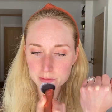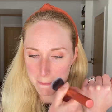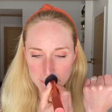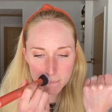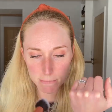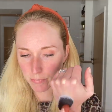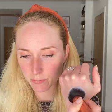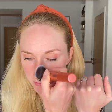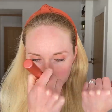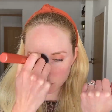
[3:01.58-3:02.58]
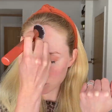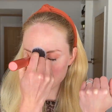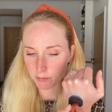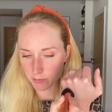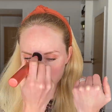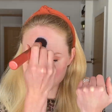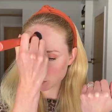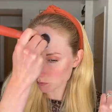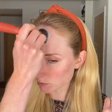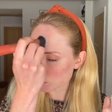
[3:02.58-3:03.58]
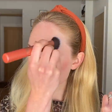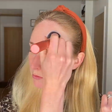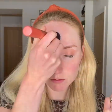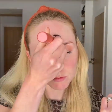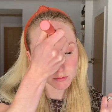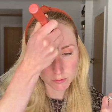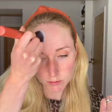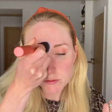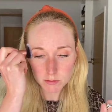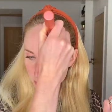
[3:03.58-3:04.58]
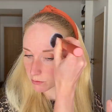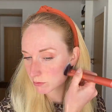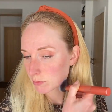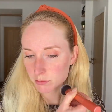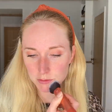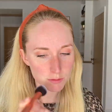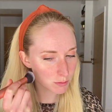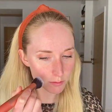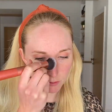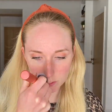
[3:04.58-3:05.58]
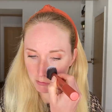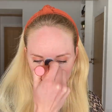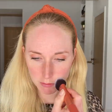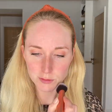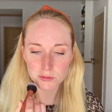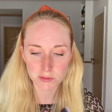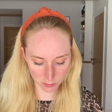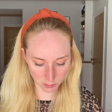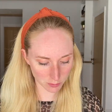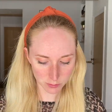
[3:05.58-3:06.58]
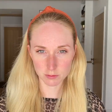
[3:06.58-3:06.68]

and the forehead as well. And it just gives a really, really nice silky finish. It's like a